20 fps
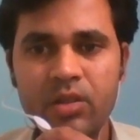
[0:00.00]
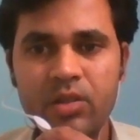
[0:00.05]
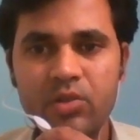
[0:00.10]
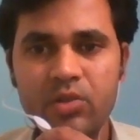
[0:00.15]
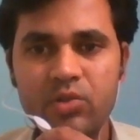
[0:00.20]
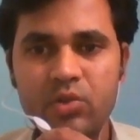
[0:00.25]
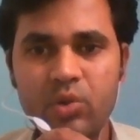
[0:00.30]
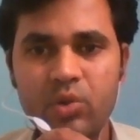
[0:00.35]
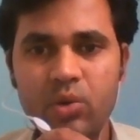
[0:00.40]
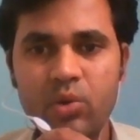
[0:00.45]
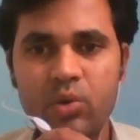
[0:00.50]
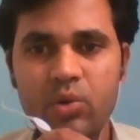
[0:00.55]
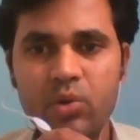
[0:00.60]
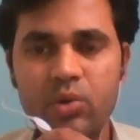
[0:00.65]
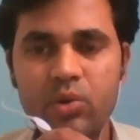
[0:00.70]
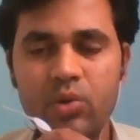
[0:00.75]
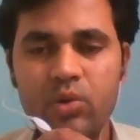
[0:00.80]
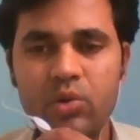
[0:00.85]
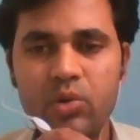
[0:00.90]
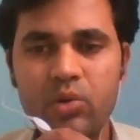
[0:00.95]

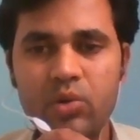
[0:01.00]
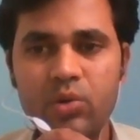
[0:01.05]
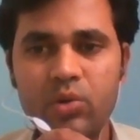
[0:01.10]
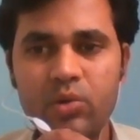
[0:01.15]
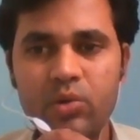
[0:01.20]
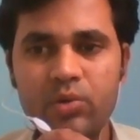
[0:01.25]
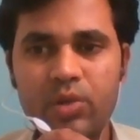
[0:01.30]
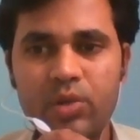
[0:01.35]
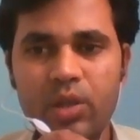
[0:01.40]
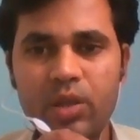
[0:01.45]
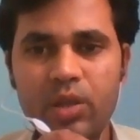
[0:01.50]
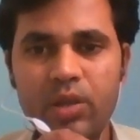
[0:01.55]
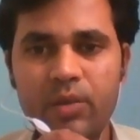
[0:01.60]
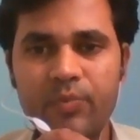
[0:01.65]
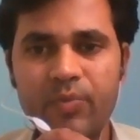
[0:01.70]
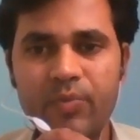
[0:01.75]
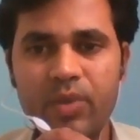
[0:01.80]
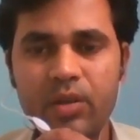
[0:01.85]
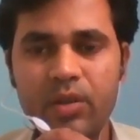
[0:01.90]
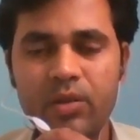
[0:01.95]
So
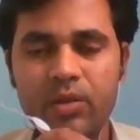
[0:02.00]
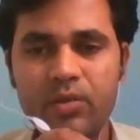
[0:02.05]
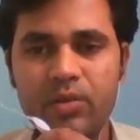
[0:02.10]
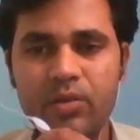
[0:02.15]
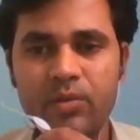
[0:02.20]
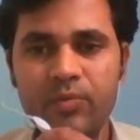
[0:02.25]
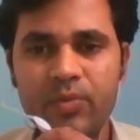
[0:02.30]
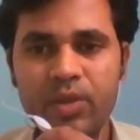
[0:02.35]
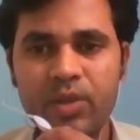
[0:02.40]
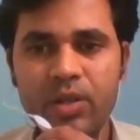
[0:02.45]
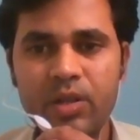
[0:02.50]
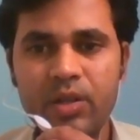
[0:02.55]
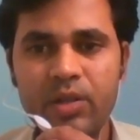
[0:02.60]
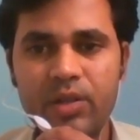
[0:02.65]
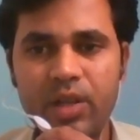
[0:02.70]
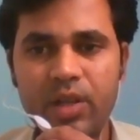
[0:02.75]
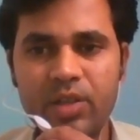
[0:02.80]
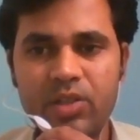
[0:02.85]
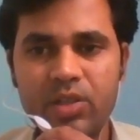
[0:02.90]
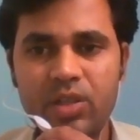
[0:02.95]
the
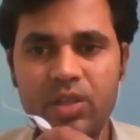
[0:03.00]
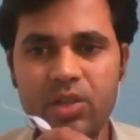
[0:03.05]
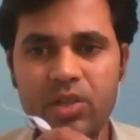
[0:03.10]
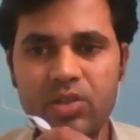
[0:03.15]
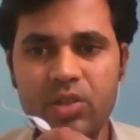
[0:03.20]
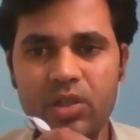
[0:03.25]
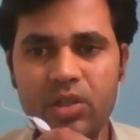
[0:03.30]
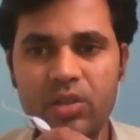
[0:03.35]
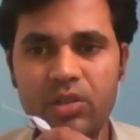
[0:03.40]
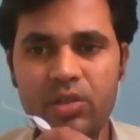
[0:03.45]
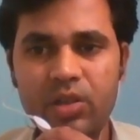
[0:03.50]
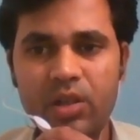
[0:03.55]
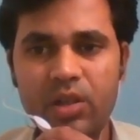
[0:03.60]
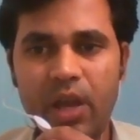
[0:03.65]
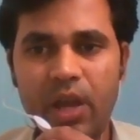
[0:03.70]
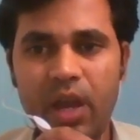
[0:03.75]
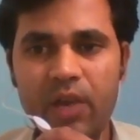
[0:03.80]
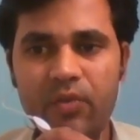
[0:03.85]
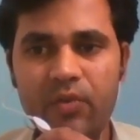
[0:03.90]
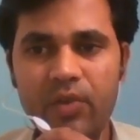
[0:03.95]
desiccation, the
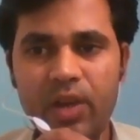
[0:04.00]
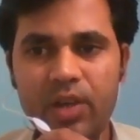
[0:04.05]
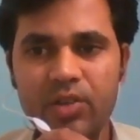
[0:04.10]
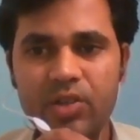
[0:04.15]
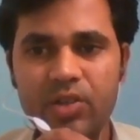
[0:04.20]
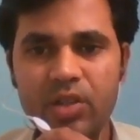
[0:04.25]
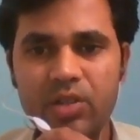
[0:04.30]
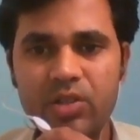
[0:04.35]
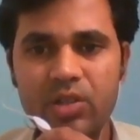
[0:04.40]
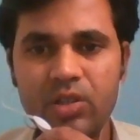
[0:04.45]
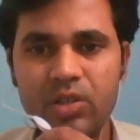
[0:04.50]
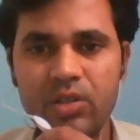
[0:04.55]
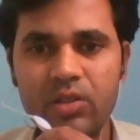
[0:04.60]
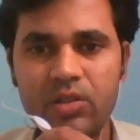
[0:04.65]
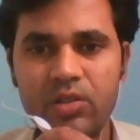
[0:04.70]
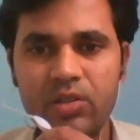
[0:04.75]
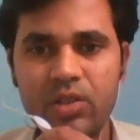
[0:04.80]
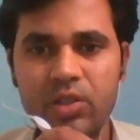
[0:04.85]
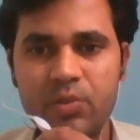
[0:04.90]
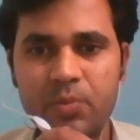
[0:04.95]

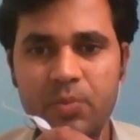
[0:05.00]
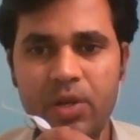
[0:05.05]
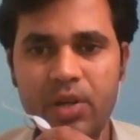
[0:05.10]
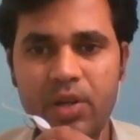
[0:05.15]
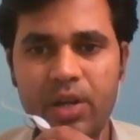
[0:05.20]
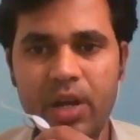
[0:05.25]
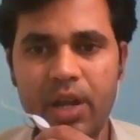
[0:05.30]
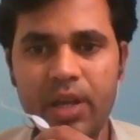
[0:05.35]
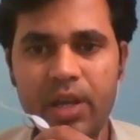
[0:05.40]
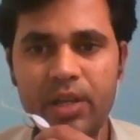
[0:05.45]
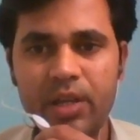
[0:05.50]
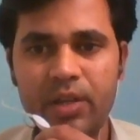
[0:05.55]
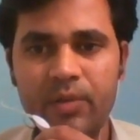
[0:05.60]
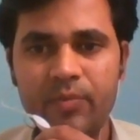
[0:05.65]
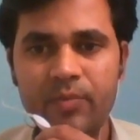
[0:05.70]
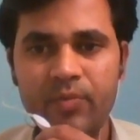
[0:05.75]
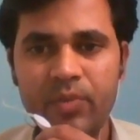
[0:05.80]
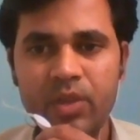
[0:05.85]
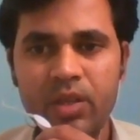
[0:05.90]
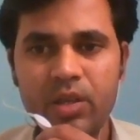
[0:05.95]
lyophilization, the spray drying,
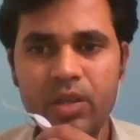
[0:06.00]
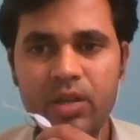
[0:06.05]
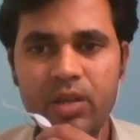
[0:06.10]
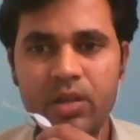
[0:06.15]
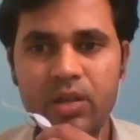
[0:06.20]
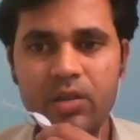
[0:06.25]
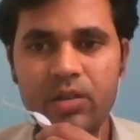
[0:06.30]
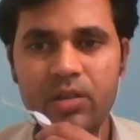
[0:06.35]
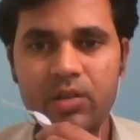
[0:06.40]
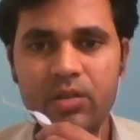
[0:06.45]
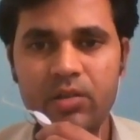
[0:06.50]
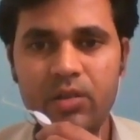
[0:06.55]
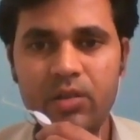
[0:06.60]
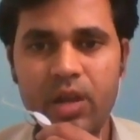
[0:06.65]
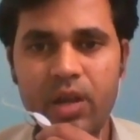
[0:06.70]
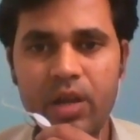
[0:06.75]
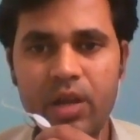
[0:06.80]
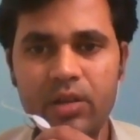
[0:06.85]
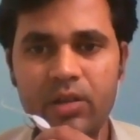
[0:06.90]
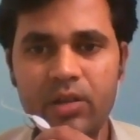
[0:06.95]

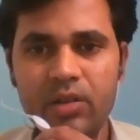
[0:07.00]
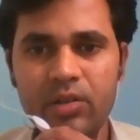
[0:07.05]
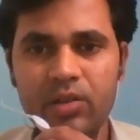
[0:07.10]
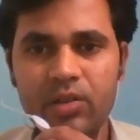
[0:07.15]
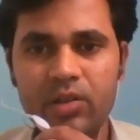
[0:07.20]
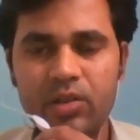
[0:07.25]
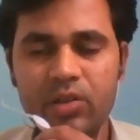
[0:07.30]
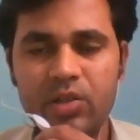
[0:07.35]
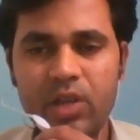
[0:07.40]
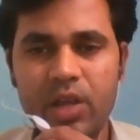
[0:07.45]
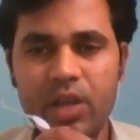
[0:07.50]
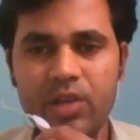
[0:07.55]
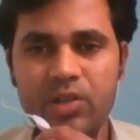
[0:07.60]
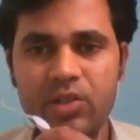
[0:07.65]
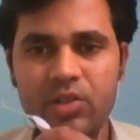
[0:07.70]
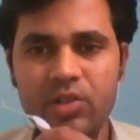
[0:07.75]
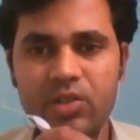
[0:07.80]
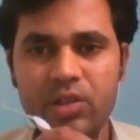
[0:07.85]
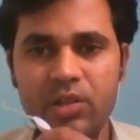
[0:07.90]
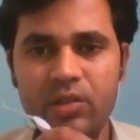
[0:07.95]
and the
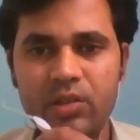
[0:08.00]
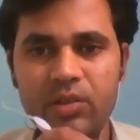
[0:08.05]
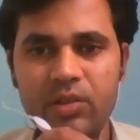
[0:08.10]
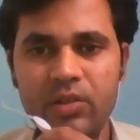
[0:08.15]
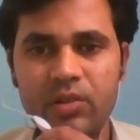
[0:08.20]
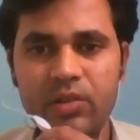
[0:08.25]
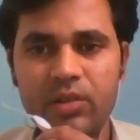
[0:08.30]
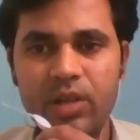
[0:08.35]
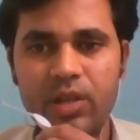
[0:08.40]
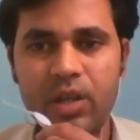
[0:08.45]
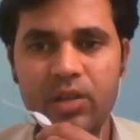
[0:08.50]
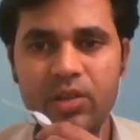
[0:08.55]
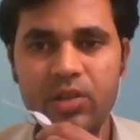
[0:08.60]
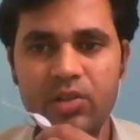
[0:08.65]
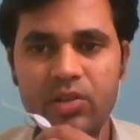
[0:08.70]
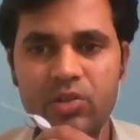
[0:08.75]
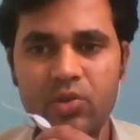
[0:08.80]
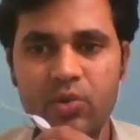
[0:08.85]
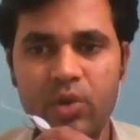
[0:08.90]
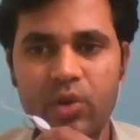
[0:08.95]
crystallization
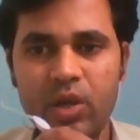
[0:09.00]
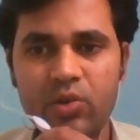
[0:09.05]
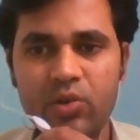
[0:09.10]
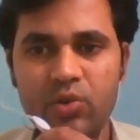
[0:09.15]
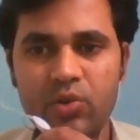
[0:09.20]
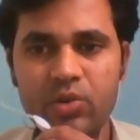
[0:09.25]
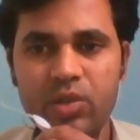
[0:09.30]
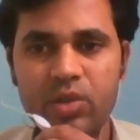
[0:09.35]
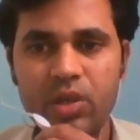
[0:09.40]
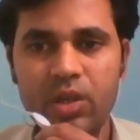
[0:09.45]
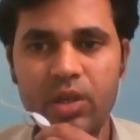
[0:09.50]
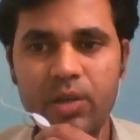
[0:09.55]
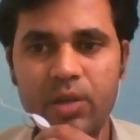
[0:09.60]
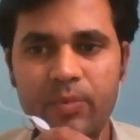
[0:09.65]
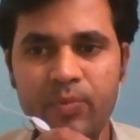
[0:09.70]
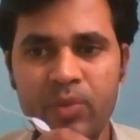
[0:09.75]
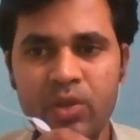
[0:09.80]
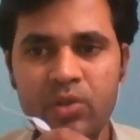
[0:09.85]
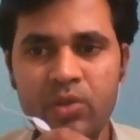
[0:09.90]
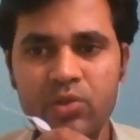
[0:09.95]
techniques you can use here.
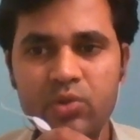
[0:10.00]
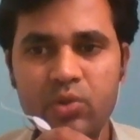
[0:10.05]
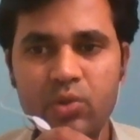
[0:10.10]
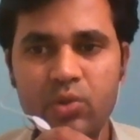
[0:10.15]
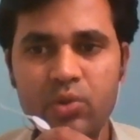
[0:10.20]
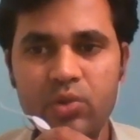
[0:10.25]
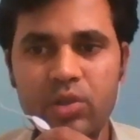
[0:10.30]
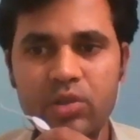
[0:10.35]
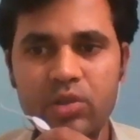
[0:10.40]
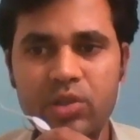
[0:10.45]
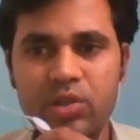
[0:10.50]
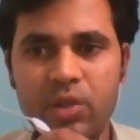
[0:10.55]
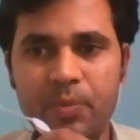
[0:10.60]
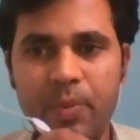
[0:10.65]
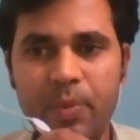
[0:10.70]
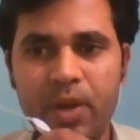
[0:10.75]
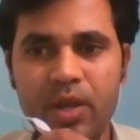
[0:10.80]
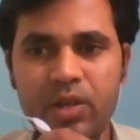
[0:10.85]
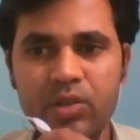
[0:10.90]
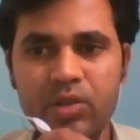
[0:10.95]
So this
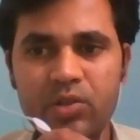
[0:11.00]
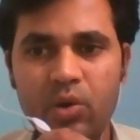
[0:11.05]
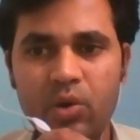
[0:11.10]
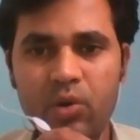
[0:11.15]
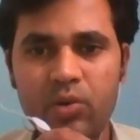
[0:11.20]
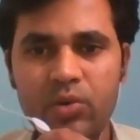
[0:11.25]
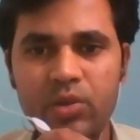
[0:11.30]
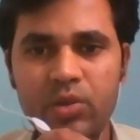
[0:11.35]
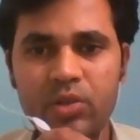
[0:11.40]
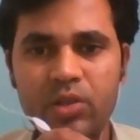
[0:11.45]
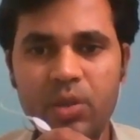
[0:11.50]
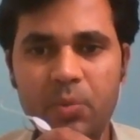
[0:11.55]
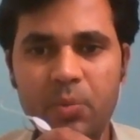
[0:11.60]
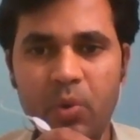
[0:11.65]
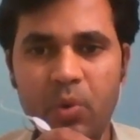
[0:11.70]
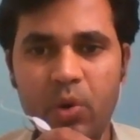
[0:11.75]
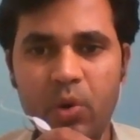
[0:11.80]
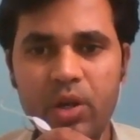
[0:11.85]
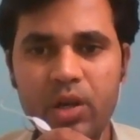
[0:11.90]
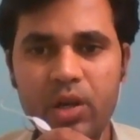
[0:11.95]
depends on the
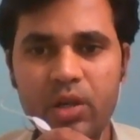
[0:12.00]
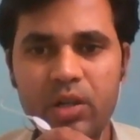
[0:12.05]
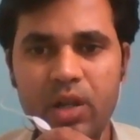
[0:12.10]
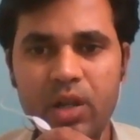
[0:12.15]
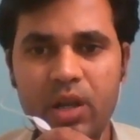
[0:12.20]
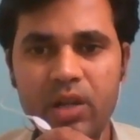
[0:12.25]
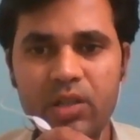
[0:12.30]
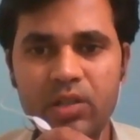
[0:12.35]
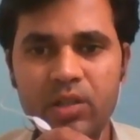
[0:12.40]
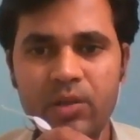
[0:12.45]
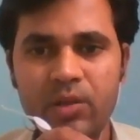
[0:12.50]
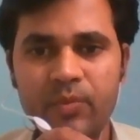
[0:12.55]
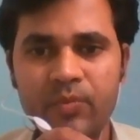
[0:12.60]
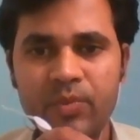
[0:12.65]
product and